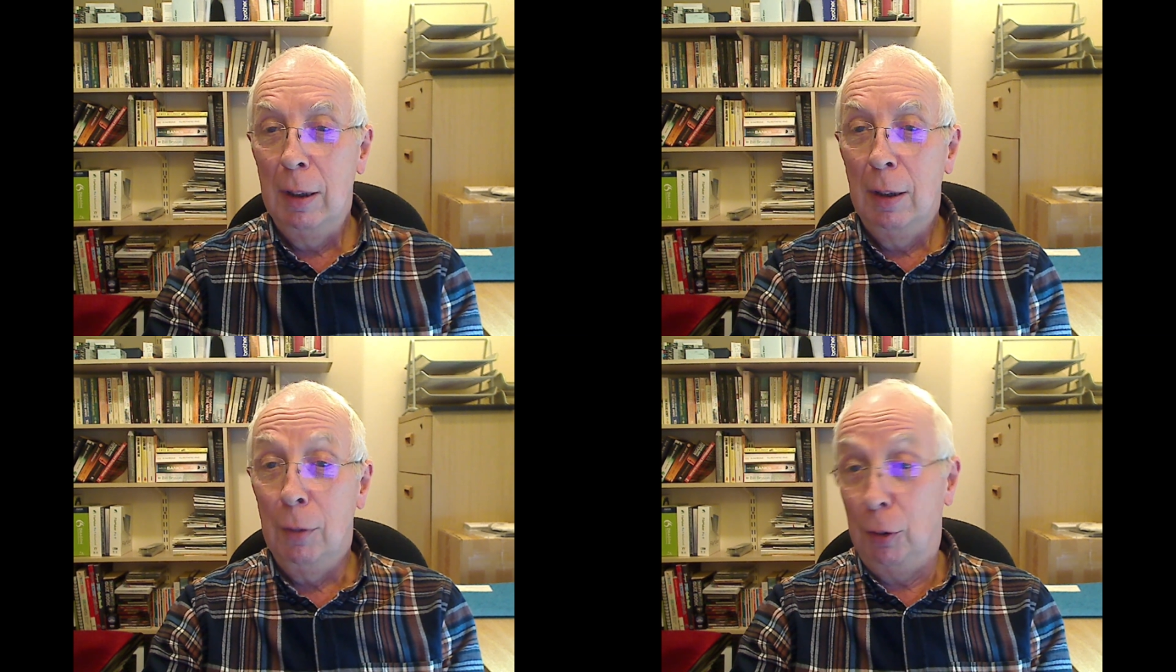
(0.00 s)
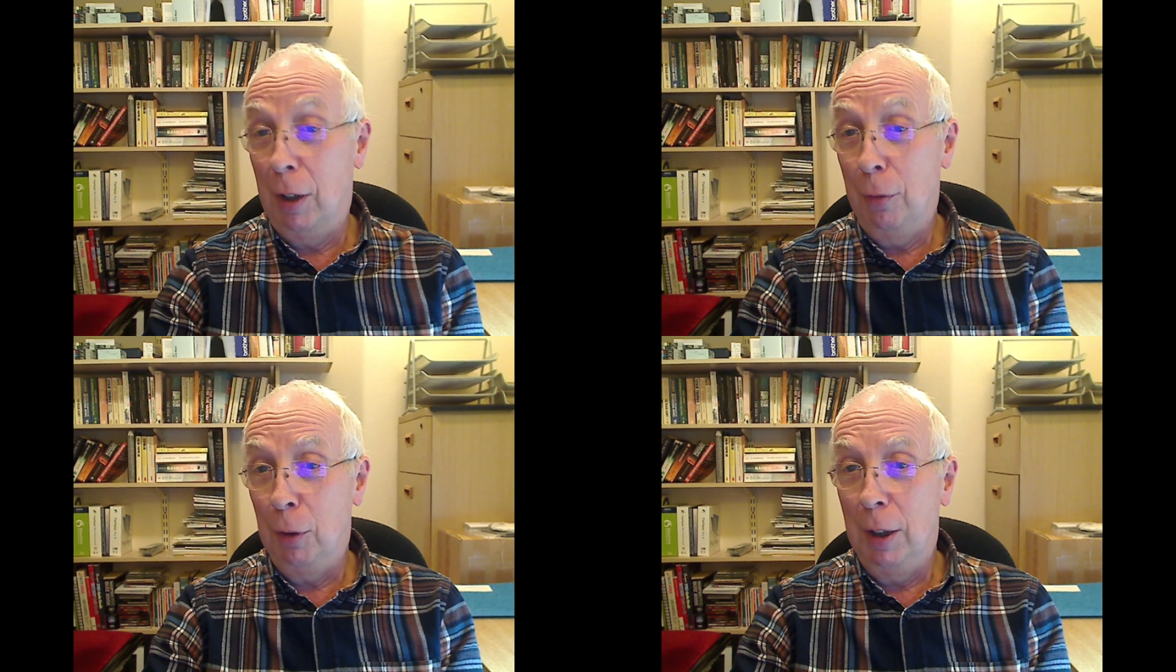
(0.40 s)
For
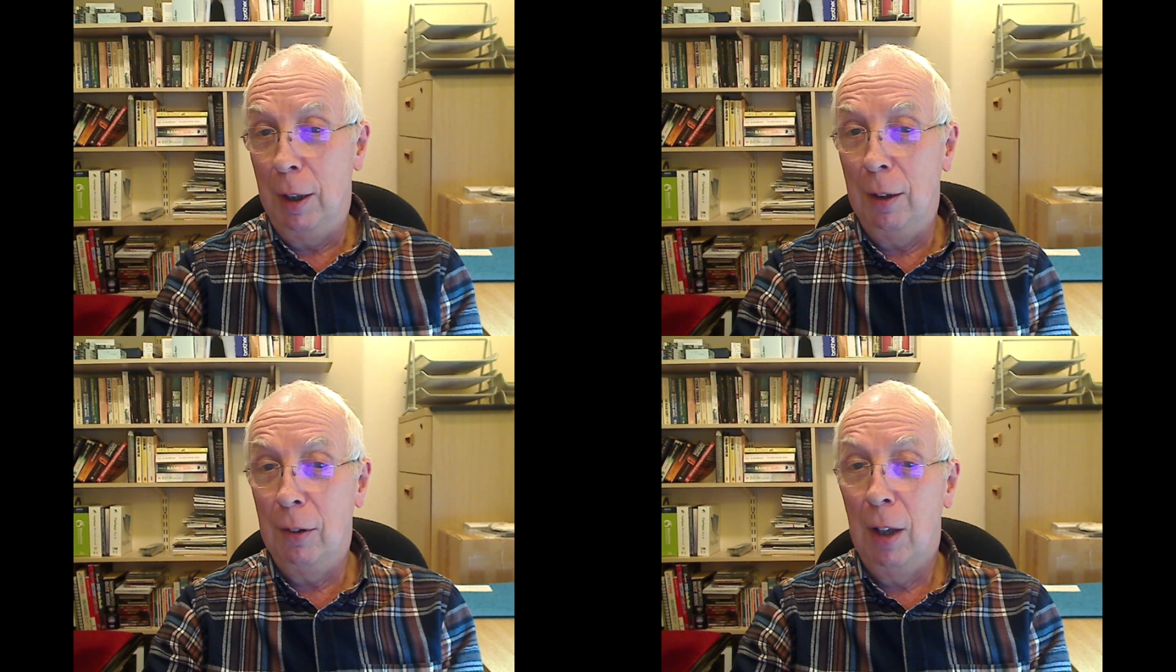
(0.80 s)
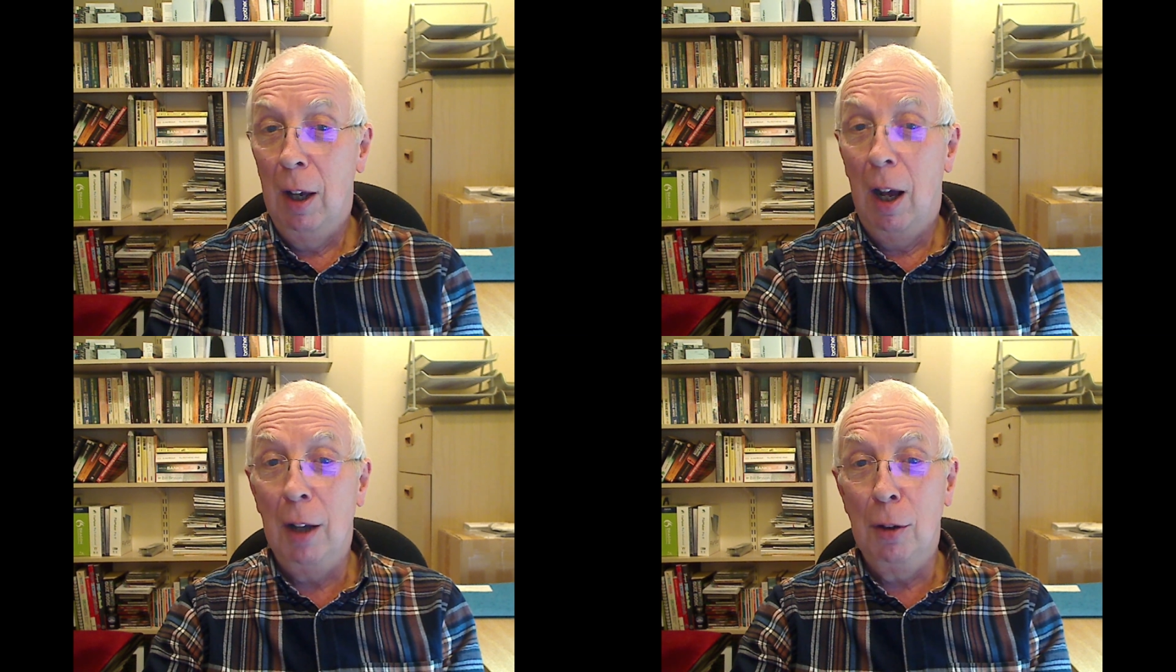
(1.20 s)
several years,
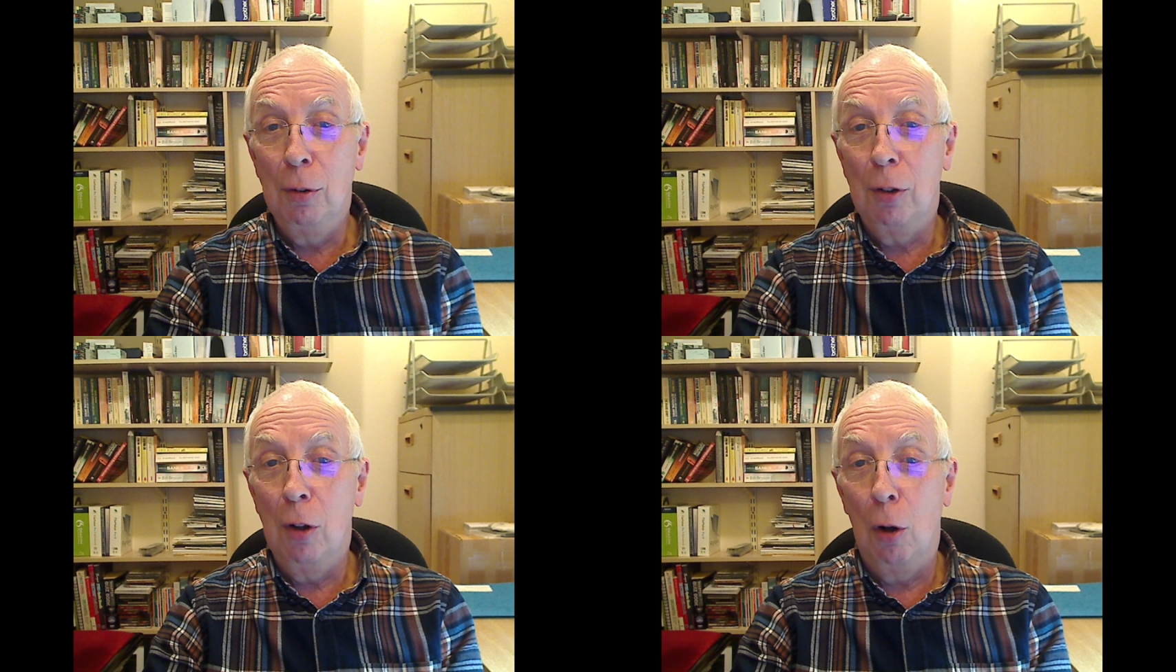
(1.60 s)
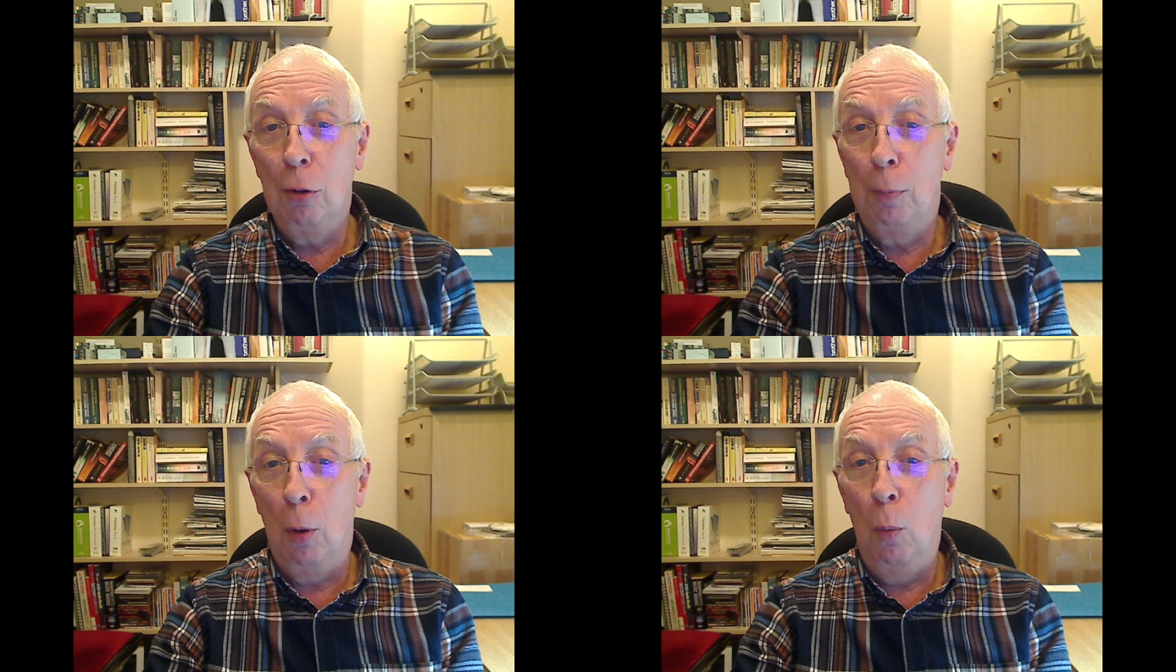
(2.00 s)
I used an
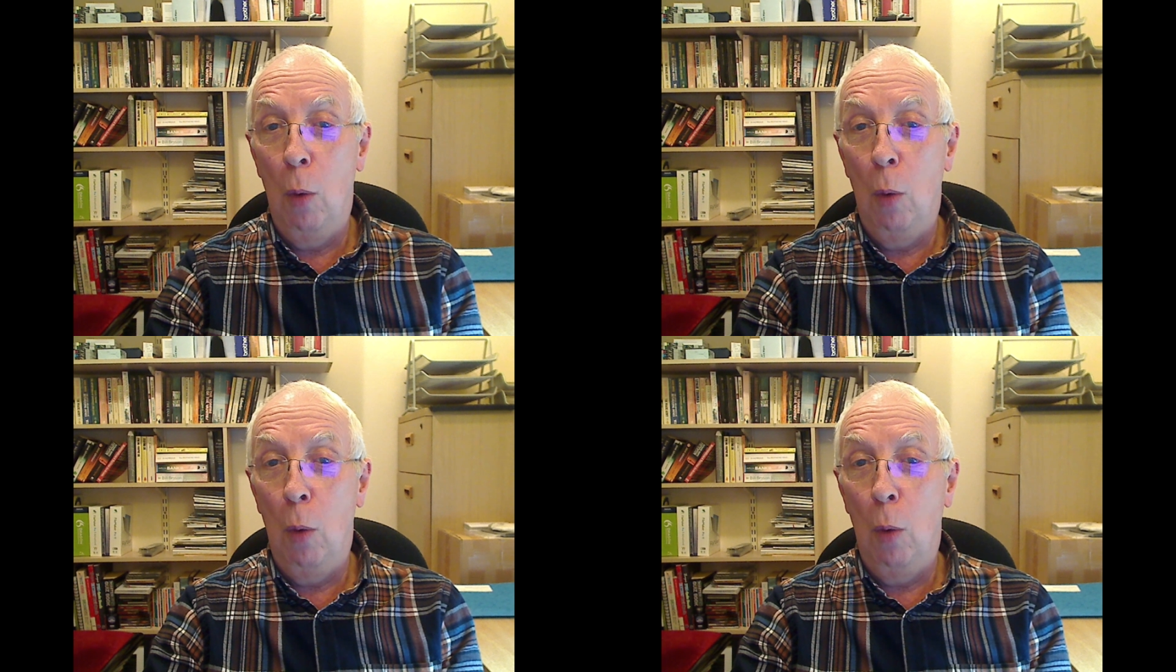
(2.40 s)
Osborne